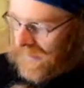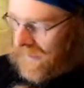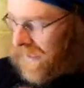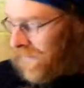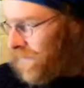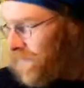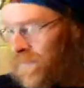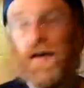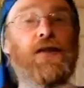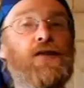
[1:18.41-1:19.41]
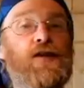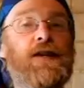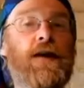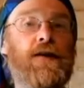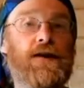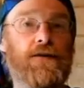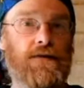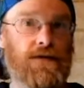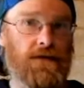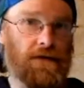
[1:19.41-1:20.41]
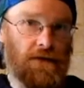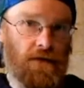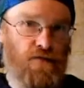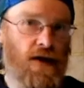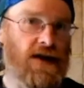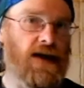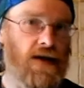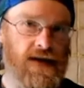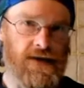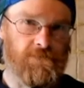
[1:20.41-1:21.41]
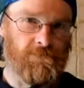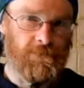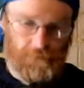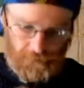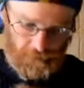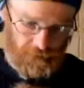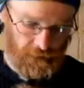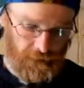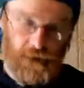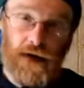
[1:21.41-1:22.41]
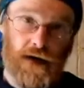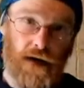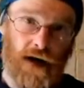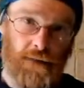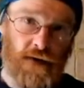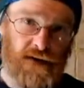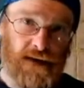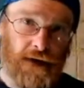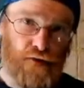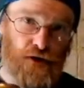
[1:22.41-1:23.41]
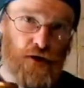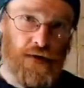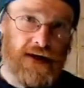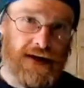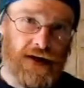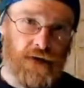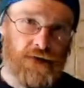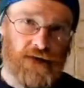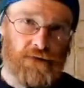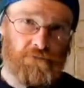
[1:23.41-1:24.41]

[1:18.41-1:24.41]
It's generic runny honey. I'm using about two kilos.